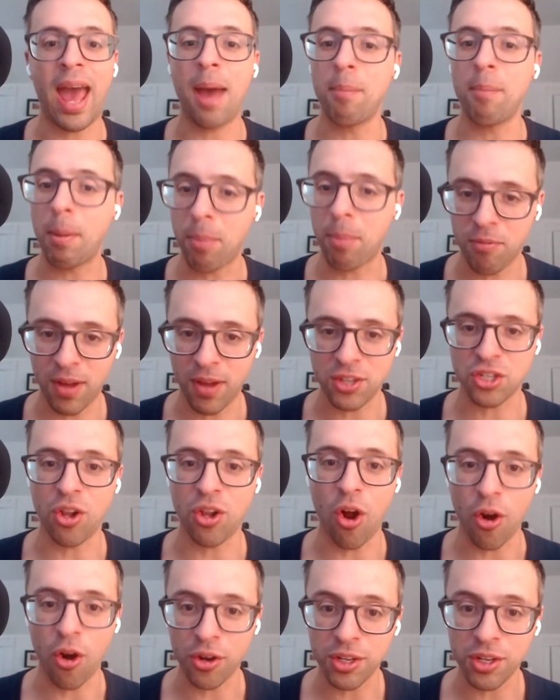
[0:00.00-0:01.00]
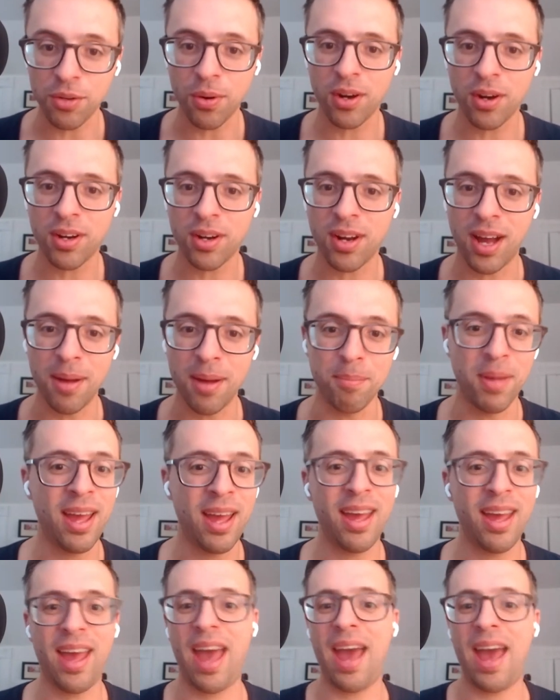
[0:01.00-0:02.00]
I'm a professional arguer, um,
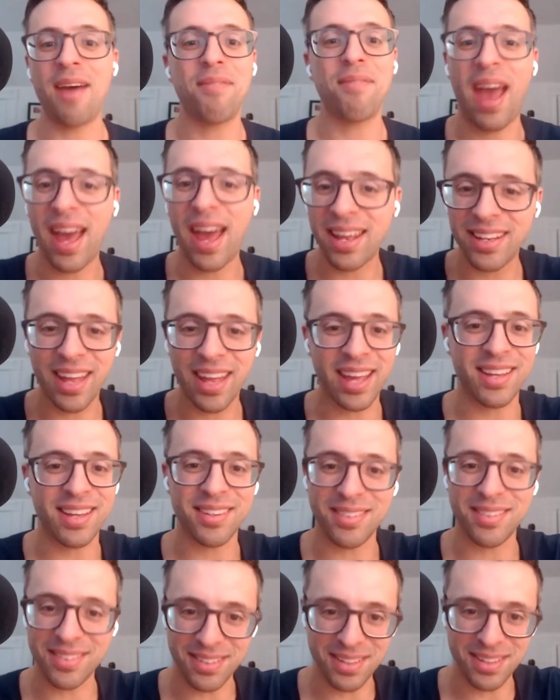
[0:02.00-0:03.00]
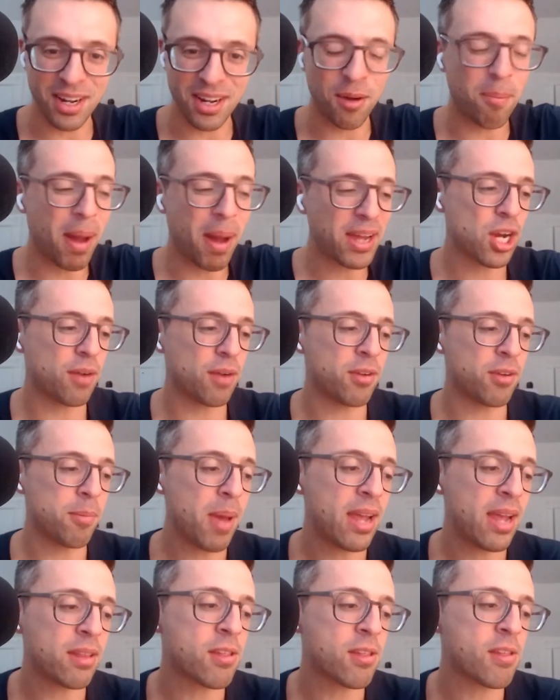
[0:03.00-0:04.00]
have had like, you know, my share of
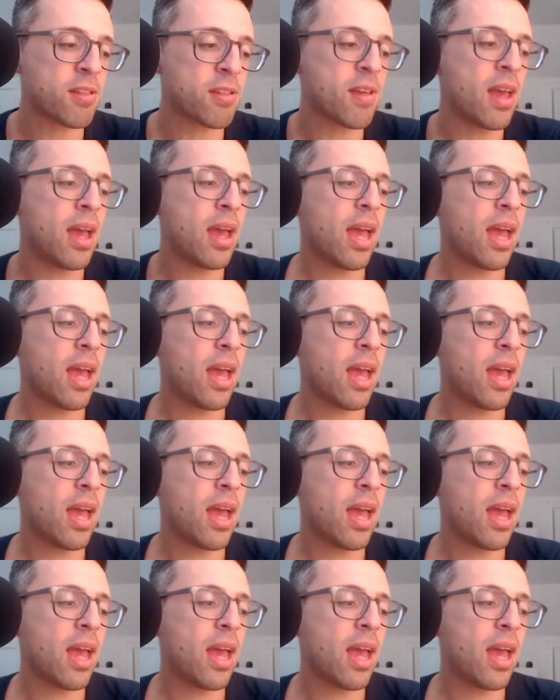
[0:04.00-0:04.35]
debates.